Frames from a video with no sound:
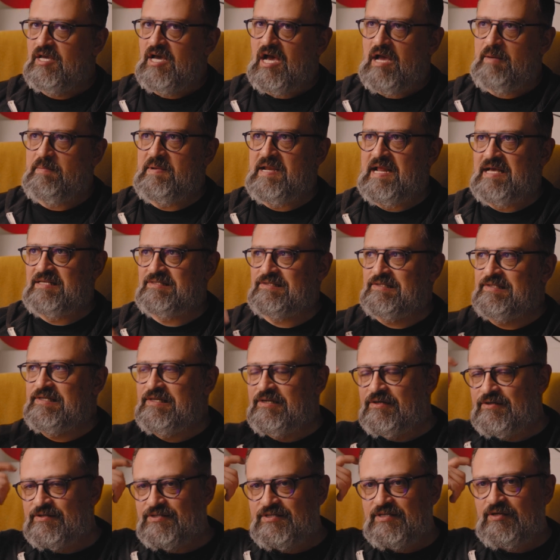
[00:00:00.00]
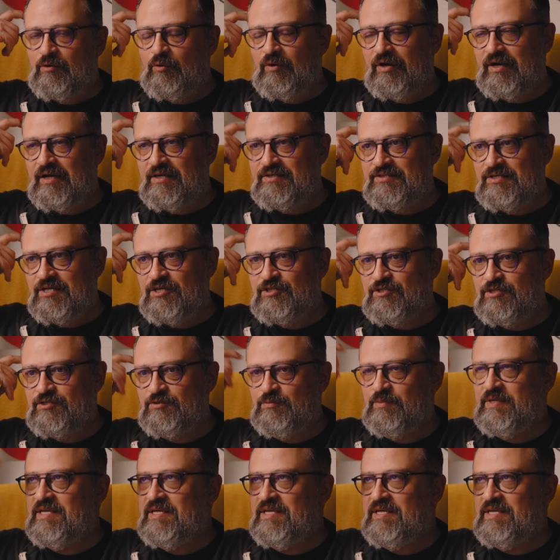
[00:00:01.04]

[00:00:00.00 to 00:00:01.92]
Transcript: I mean, as leaders in organizations,